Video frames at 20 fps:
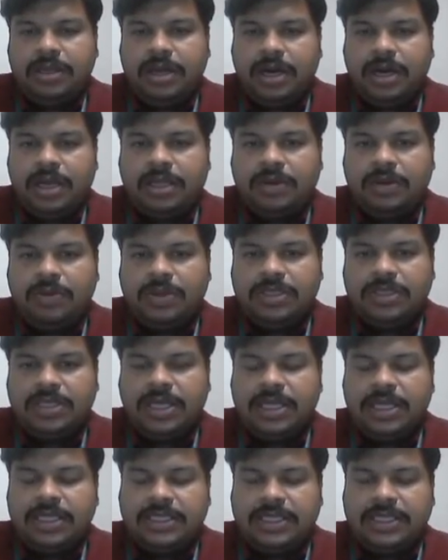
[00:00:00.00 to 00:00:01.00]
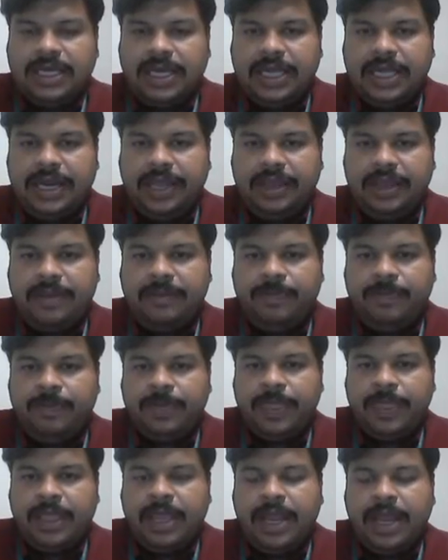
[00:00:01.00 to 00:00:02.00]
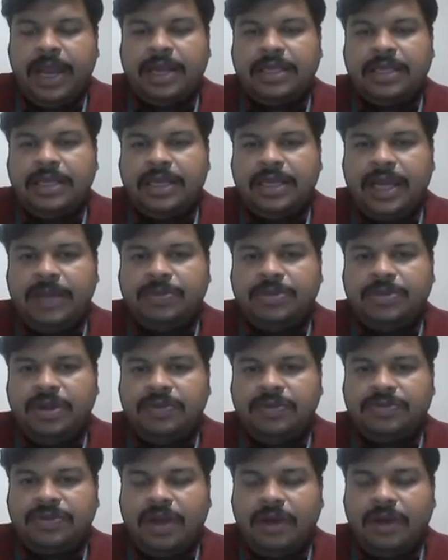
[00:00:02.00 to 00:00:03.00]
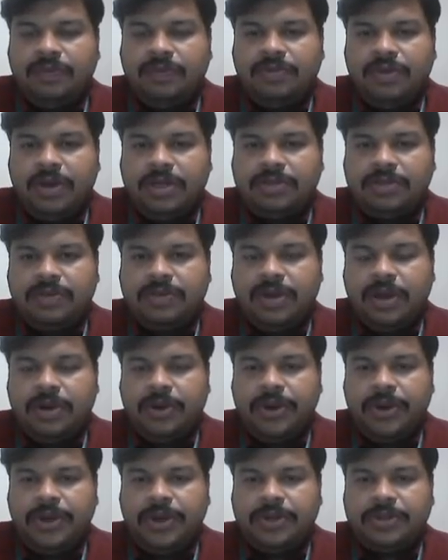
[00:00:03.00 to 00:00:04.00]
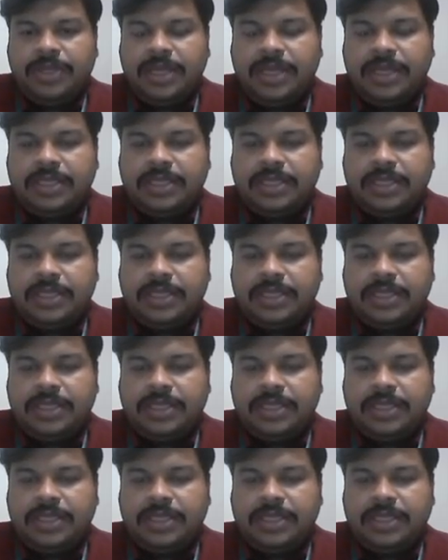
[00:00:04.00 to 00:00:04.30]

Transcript: Another one is a generic. And the types of softwares we are going to see